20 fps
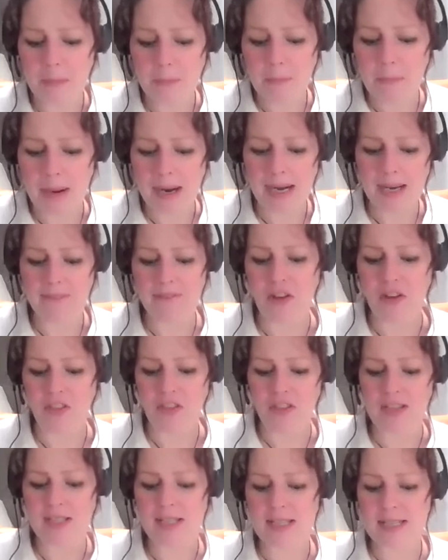mindful.
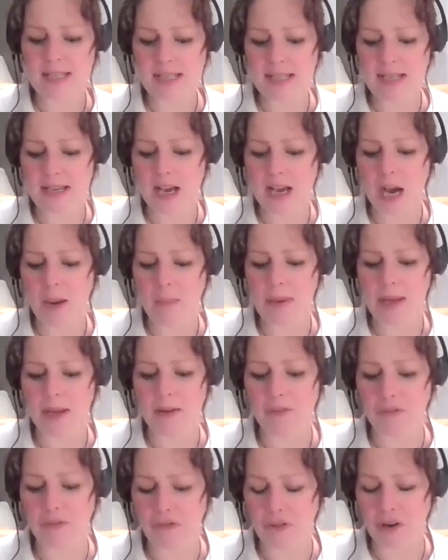This isn't coming
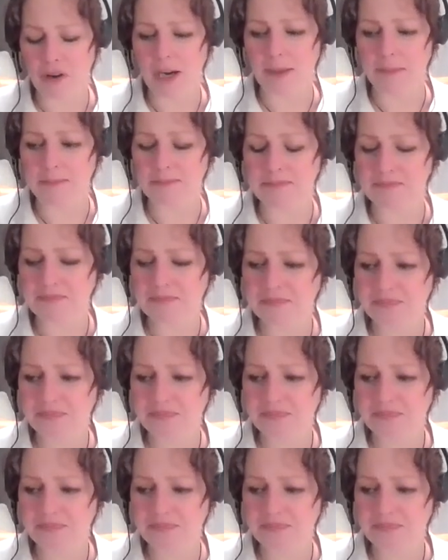from